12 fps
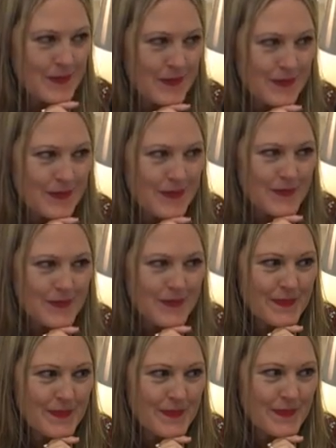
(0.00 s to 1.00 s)

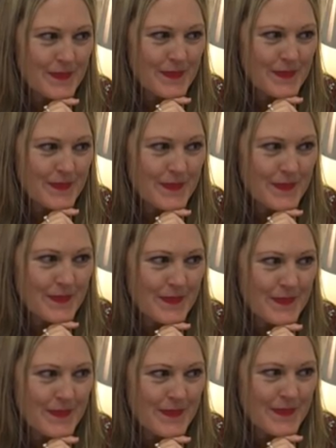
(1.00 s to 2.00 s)

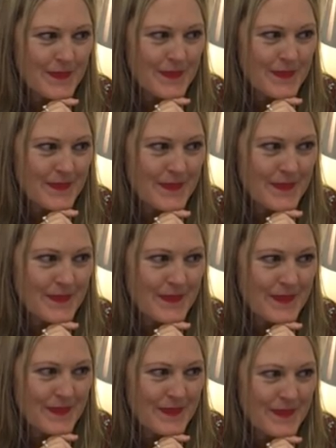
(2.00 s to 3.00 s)

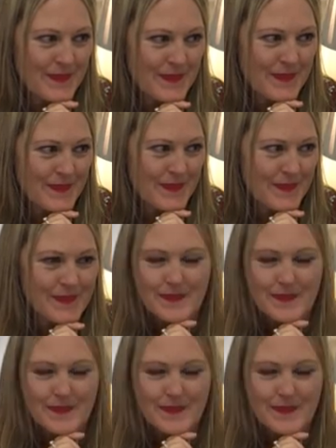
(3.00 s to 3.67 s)
No words are spoken by the person on screen.